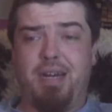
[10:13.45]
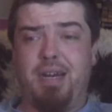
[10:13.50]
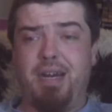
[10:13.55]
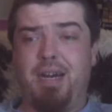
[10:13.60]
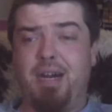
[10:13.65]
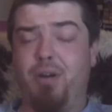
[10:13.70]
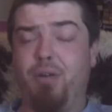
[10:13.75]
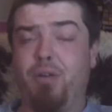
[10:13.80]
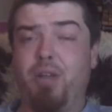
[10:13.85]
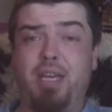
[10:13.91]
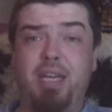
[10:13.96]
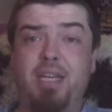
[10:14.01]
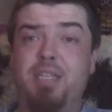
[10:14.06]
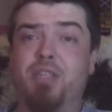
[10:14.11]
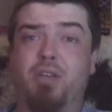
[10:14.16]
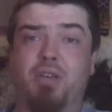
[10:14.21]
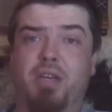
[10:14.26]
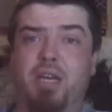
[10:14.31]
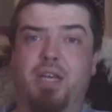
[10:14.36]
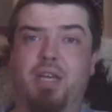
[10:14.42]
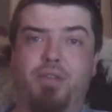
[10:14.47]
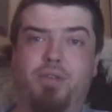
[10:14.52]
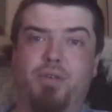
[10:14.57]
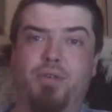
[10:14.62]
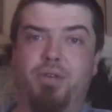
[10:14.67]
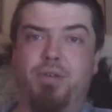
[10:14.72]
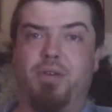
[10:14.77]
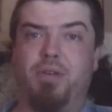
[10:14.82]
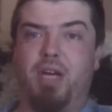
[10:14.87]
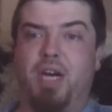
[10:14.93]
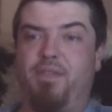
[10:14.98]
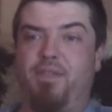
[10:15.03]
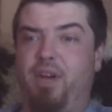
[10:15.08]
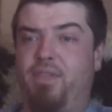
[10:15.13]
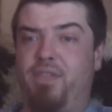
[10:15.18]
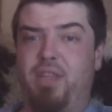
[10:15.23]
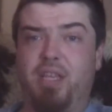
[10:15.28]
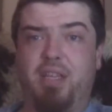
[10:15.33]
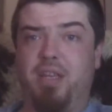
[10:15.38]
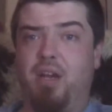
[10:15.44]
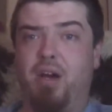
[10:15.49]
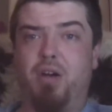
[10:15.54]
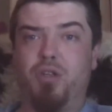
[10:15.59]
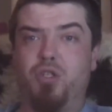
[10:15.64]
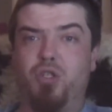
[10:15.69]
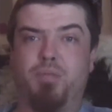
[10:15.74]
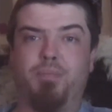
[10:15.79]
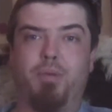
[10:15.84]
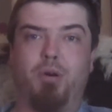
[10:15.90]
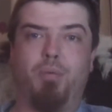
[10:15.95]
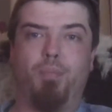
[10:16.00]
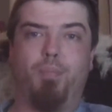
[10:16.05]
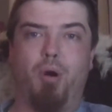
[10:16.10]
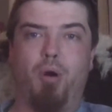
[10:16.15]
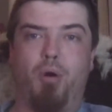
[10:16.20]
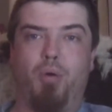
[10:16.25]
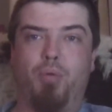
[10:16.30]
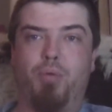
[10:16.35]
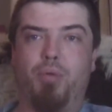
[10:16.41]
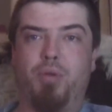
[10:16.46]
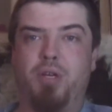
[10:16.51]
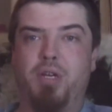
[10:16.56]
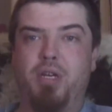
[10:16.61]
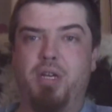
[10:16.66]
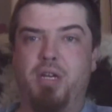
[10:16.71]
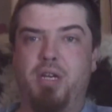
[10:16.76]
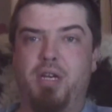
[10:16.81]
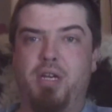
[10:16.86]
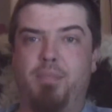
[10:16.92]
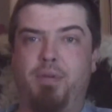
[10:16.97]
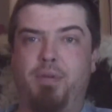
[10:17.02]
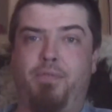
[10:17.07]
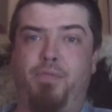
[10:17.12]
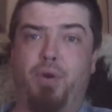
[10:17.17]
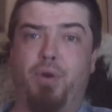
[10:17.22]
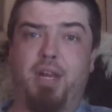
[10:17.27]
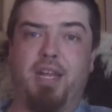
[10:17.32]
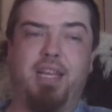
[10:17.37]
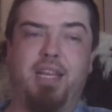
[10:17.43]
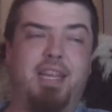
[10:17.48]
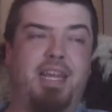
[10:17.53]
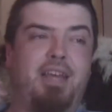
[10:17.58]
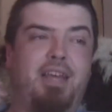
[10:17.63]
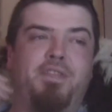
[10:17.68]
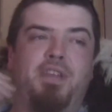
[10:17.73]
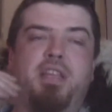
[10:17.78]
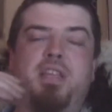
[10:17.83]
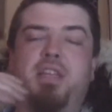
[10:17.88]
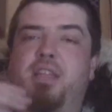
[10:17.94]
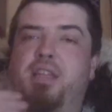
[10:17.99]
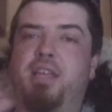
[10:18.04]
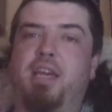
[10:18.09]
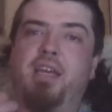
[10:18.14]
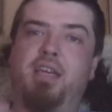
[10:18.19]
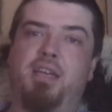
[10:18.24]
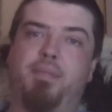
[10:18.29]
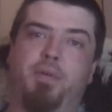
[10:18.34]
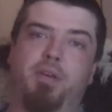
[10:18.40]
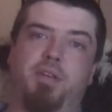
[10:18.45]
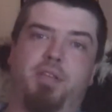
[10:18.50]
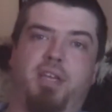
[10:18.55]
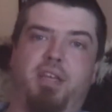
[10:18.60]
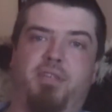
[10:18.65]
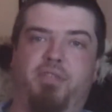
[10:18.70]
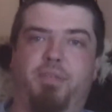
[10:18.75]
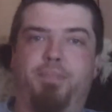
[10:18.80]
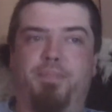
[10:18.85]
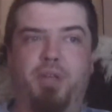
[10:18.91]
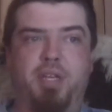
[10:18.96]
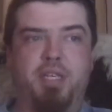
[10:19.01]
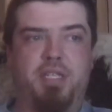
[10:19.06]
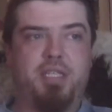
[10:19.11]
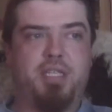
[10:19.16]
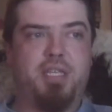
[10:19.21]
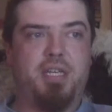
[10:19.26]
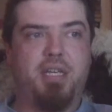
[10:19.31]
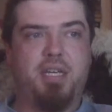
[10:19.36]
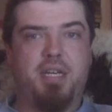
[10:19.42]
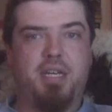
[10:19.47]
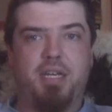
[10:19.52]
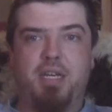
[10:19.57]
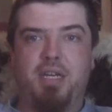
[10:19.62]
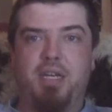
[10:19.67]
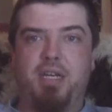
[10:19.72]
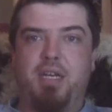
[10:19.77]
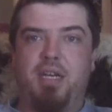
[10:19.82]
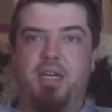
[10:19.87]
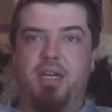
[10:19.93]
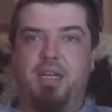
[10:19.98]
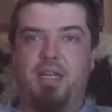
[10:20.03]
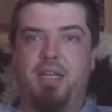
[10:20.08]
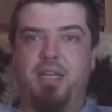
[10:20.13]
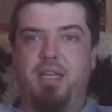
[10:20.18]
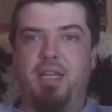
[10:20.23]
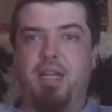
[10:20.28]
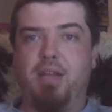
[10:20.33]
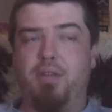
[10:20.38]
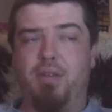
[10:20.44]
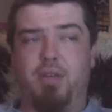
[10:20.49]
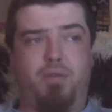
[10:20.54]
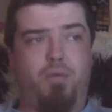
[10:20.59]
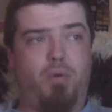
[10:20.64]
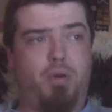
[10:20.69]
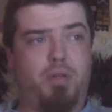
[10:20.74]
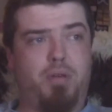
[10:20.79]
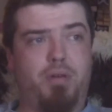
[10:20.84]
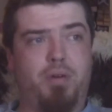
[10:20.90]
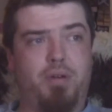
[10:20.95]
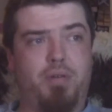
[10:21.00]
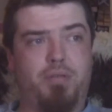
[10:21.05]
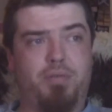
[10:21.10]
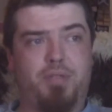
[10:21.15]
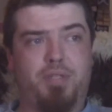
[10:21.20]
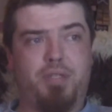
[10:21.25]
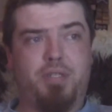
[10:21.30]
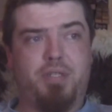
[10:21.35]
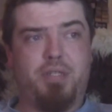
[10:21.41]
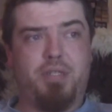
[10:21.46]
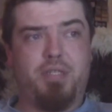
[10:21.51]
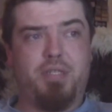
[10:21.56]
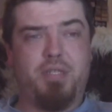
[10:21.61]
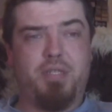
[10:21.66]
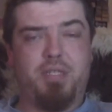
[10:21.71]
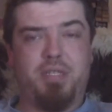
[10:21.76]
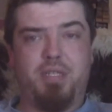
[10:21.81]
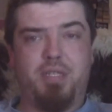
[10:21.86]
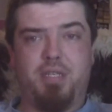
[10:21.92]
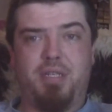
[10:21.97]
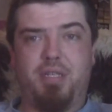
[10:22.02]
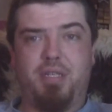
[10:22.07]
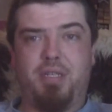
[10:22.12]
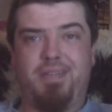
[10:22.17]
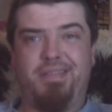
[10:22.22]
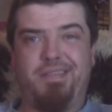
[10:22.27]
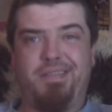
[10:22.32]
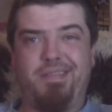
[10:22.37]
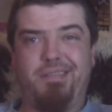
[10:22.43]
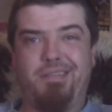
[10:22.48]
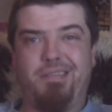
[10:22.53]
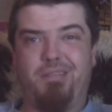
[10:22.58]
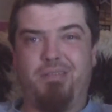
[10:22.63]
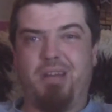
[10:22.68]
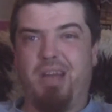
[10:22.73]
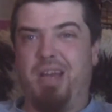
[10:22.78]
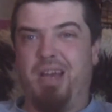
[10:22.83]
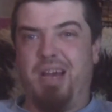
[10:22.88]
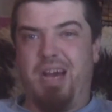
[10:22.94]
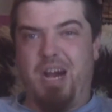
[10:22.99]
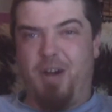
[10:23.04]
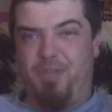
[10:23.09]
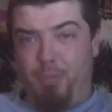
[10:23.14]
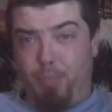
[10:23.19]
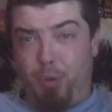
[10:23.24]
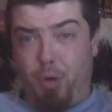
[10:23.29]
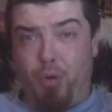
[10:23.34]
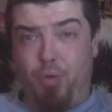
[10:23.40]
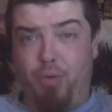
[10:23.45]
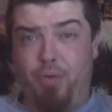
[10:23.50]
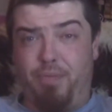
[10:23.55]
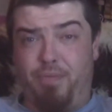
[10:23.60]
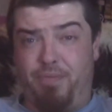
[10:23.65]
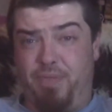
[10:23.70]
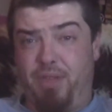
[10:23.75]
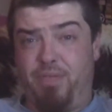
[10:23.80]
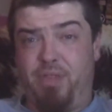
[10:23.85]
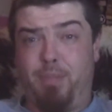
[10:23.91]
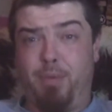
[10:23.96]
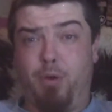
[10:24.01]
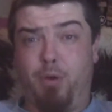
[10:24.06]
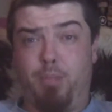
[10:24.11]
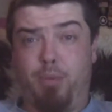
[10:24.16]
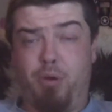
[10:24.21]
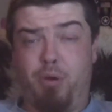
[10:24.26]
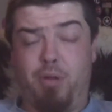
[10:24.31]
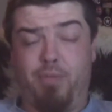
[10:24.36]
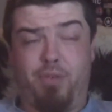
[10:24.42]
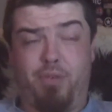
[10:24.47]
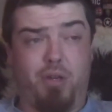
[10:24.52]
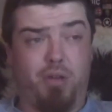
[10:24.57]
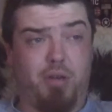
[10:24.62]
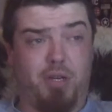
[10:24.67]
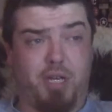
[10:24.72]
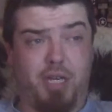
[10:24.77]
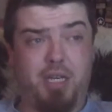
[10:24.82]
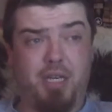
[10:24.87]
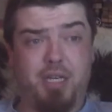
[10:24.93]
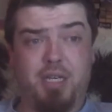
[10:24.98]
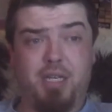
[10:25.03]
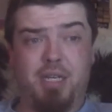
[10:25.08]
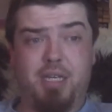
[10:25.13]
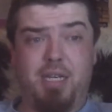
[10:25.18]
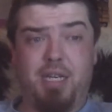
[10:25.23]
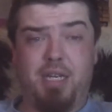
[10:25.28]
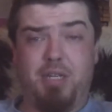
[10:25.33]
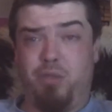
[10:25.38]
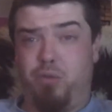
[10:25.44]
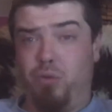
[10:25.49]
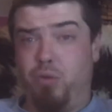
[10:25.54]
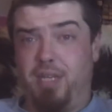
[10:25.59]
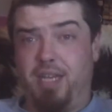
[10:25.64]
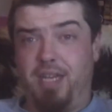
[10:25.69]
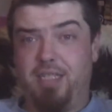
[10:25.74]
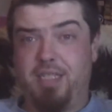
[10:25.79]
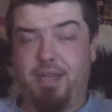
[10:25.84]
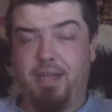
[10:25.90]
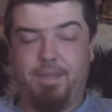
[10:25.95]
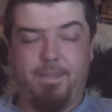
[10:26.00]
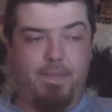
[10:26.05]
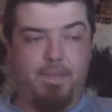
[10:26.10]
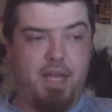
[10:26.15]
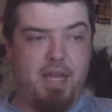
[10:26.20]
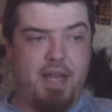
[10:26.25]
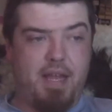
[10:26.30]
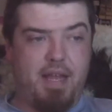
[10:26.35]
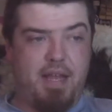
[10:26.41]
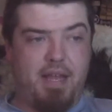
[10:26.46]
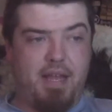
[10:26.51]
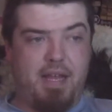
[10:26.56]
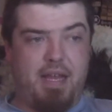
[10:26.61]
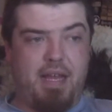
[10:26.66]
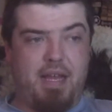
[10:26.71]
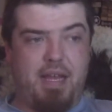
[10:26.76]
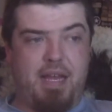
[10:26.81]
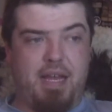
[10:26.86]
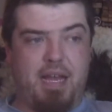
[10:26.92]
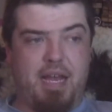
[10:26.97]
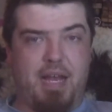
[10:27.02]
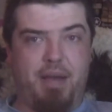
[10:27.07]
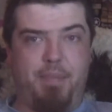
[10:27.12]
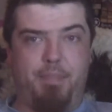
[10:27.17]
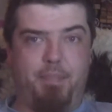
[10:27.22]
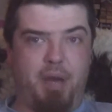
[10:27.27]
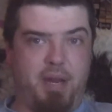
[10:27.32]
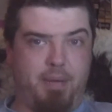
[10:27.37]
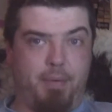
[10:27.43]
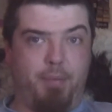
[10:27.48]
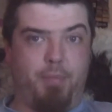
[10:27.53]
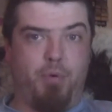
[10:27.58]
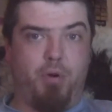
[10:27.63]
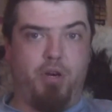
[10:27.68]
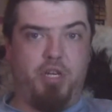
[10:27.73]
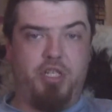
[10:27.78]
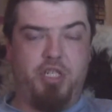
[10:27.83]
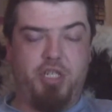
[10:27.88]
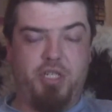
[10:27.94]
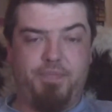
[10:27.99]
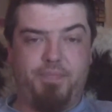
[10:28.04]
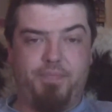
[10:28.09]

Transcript: I'll easily get through a 50 to 100ml bottle before they even think about being replaced. Now, the quad coils, I'll get half a bottle, 50ml bottle if you're lucky, in 2 days, at minimum wattage.